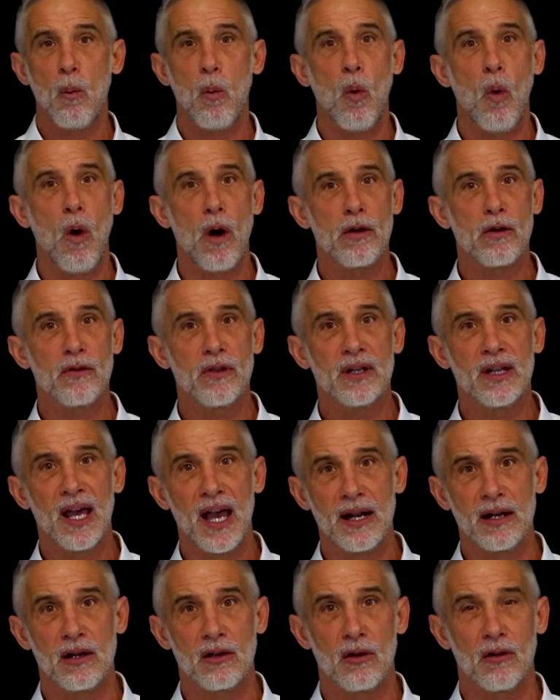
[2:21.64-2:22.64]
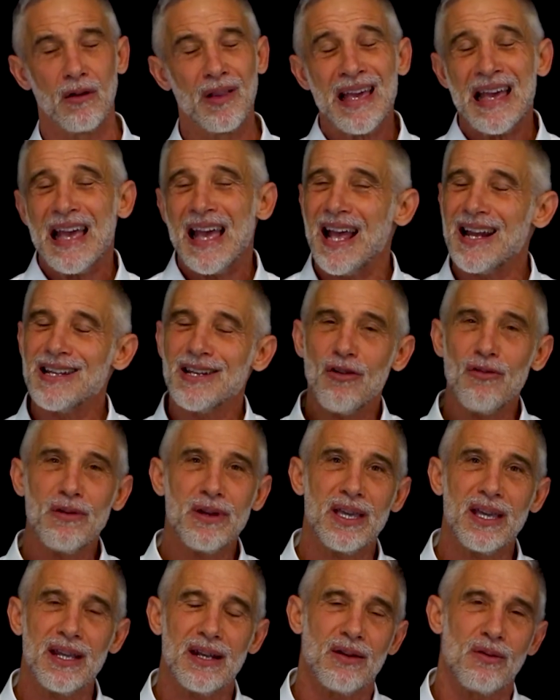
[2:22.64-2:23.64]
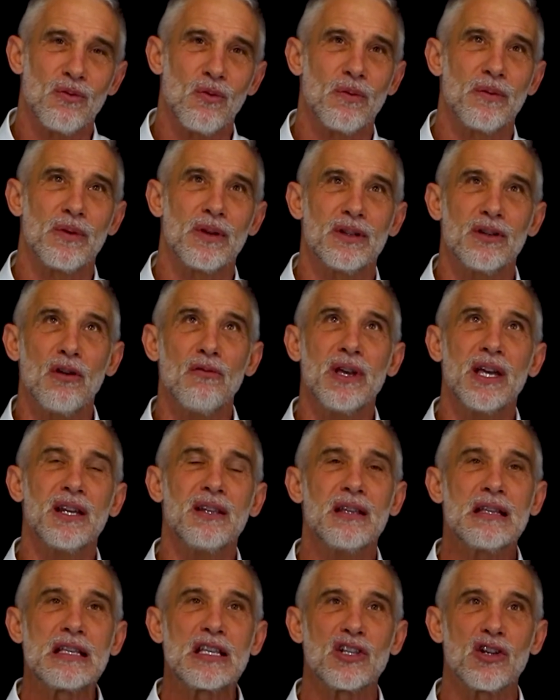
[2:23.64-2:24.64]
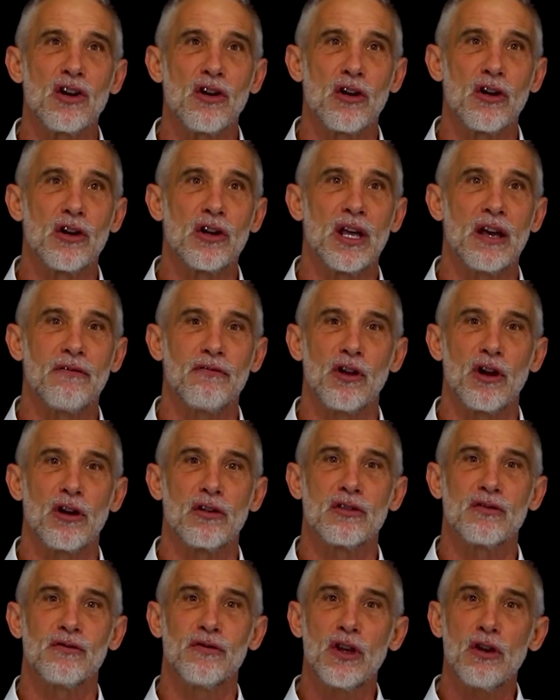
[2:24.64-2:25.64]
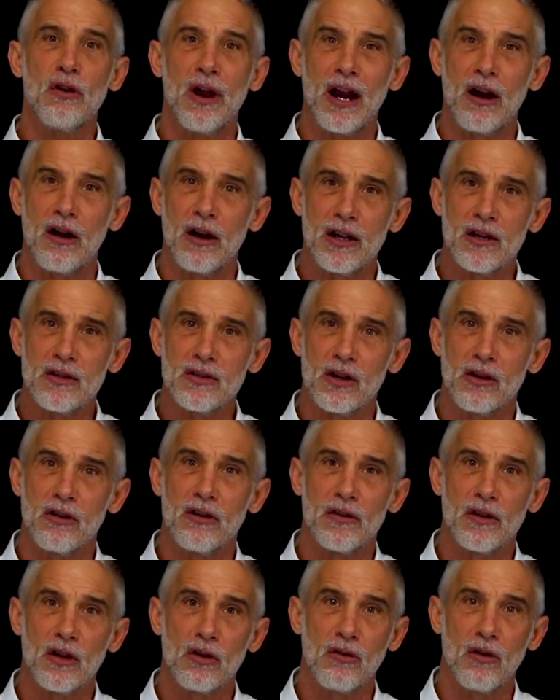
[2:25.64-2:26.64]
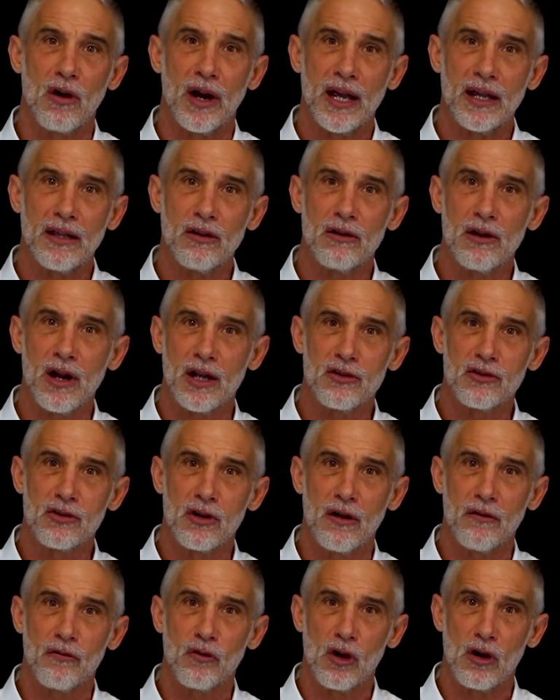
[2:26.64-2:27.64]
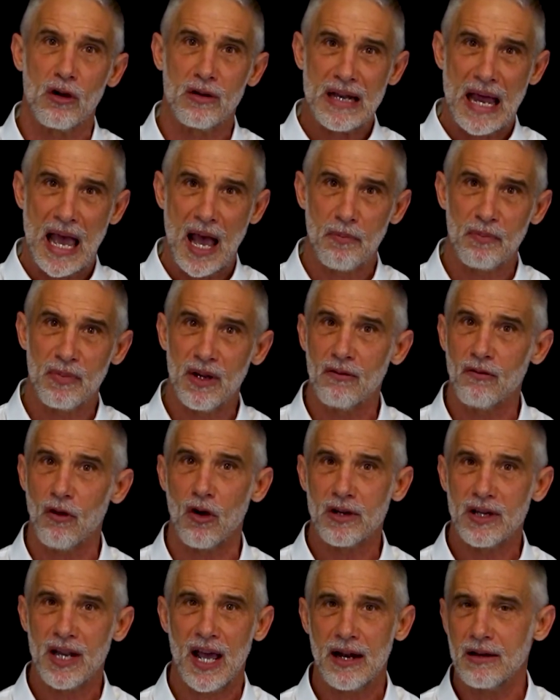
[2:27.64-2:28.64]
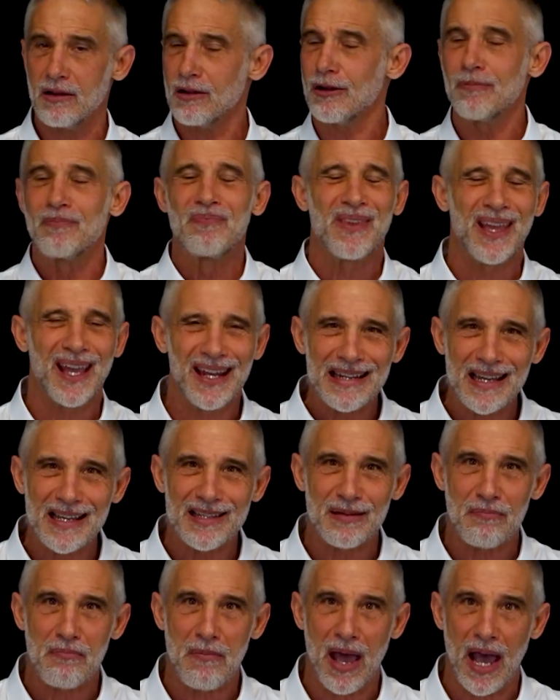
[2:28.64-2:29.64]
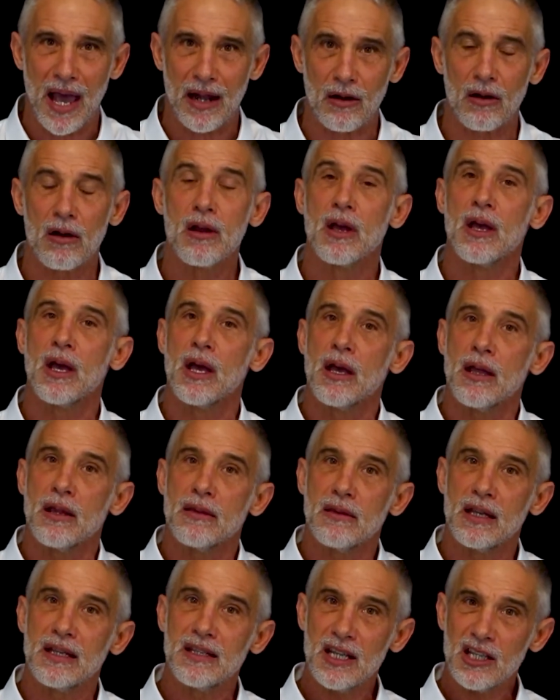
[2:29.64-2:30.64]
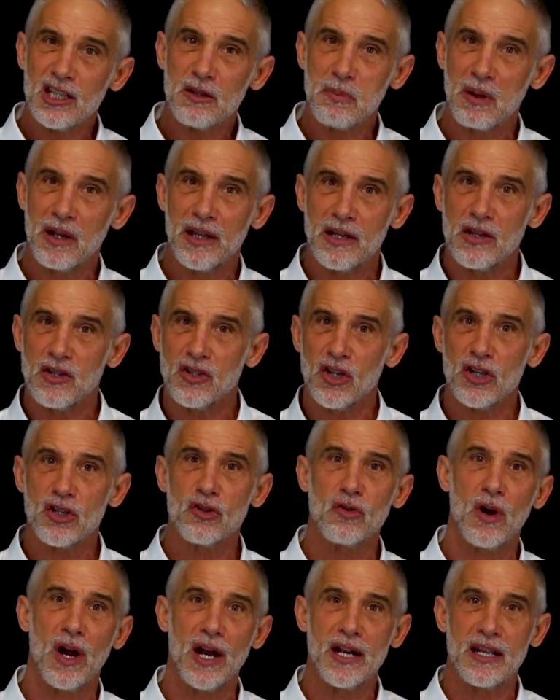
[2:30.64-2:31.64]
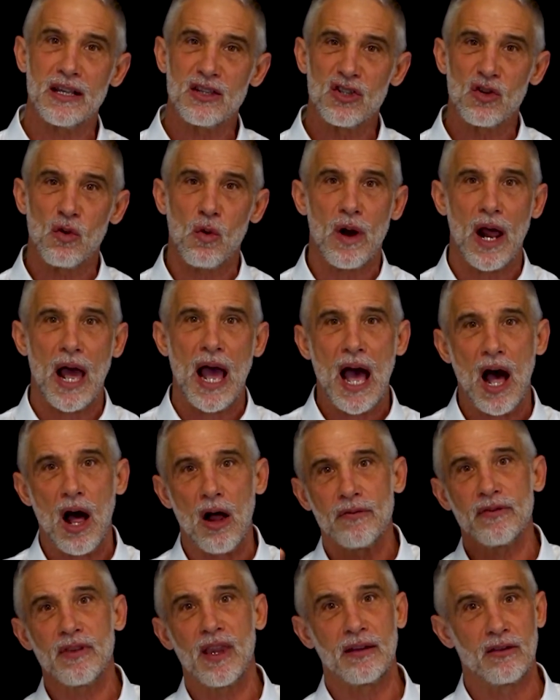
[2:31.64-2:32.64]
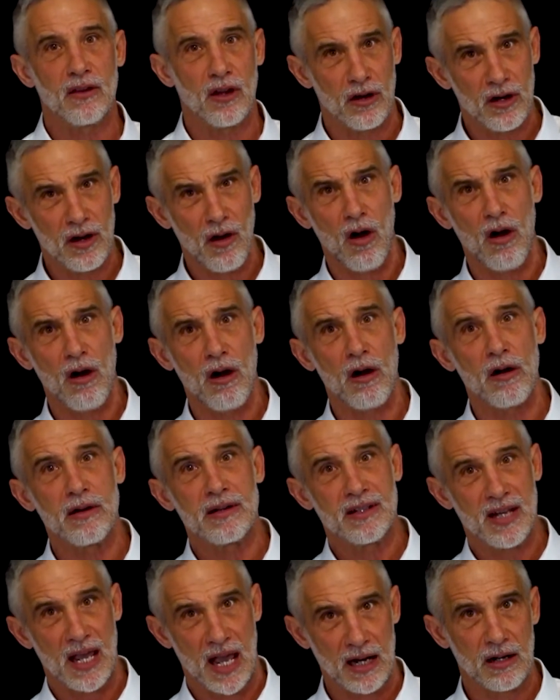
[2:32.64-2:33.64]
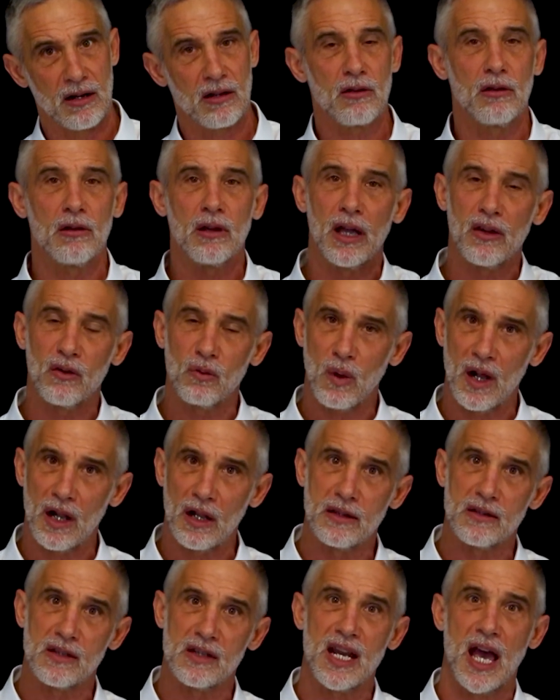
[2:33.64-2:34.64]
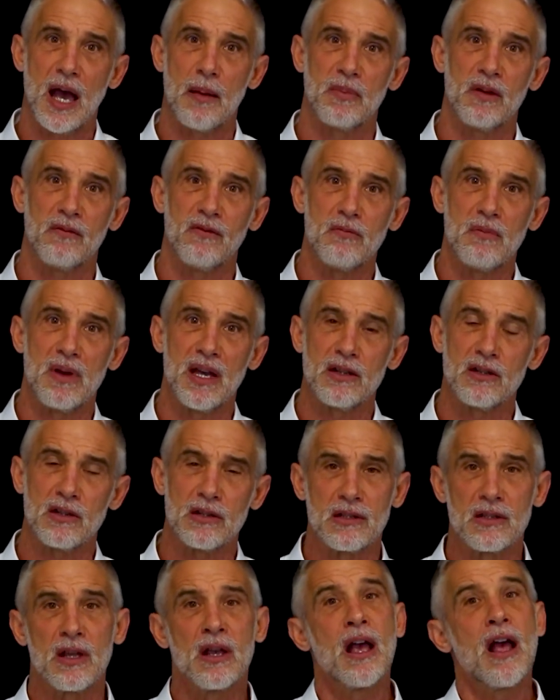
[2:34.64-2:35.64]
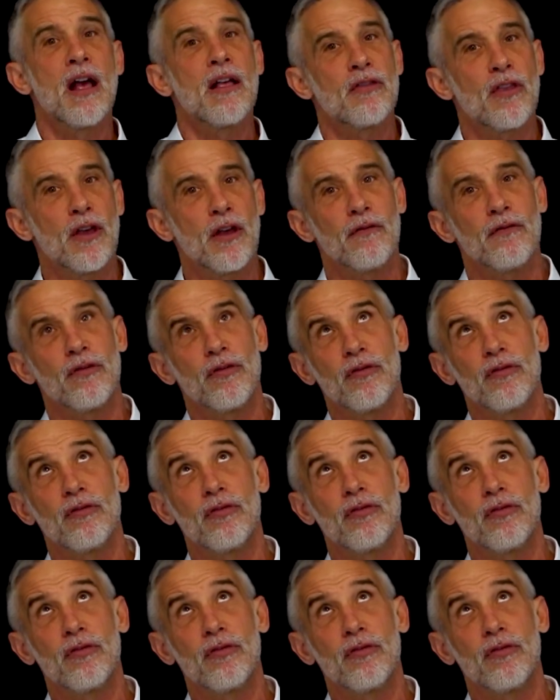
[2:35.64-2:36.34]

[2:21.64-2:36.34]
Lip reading: what are the technical. And don't get concerned if there's few areas that are in the gray. You're not sure if they're adaptive or technical. It doesn't matter. The discipline is just trying to sort out that there are technical as well as adaptive dimensions. The